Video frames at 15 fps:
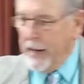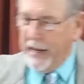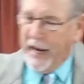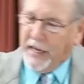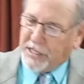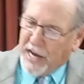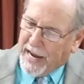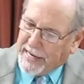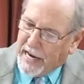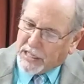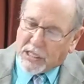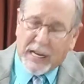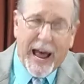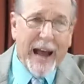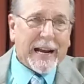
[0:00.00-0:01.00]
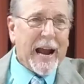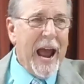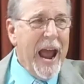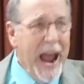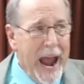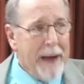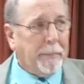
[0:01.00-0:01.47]
He said, it's like a
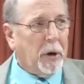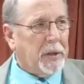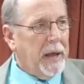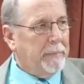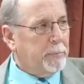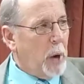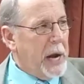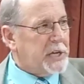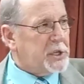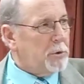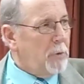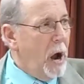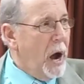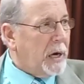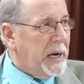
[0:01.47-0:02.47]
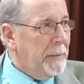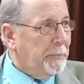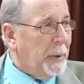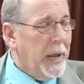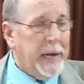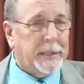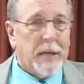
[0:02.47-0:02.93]
hammer that breaks a rock in,
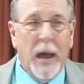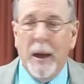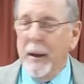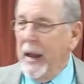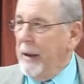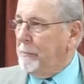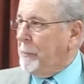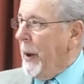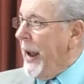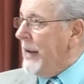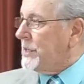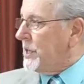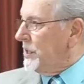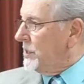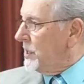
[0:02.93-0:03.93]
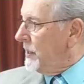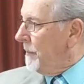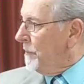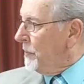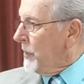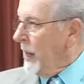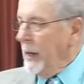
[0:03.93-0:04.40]
place, in pieces.
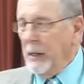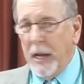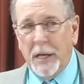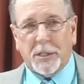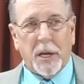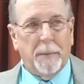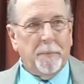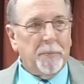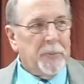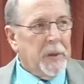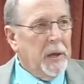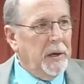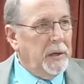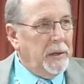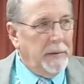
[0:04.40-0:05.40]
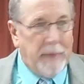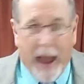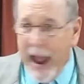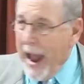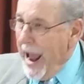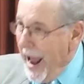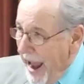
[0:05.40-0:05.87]
Listen,
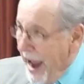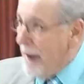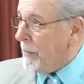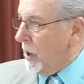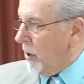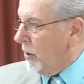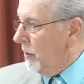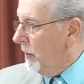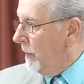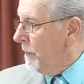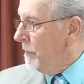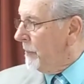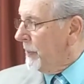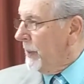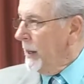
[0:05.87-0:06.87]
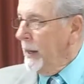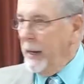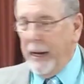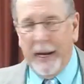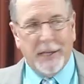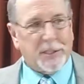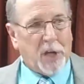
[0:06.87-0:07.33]
that hammer
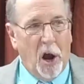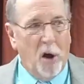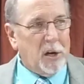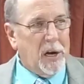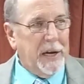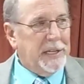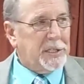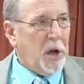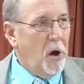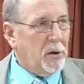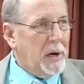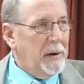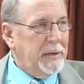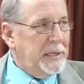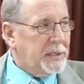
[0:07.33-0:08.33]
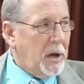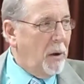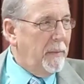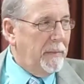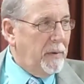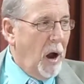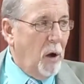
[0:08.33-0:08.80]
is gonna is gonna is
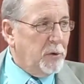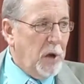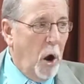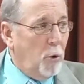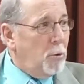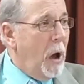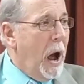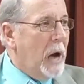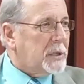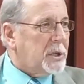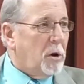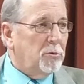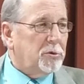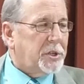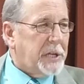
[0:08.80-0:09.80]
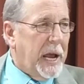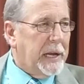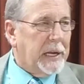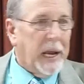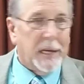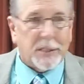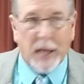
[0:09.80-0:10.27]
gonna uh, no rock gonna stand
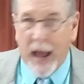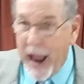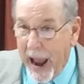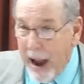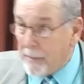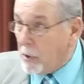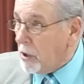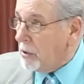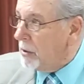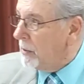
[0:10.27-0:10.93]
against the hammer.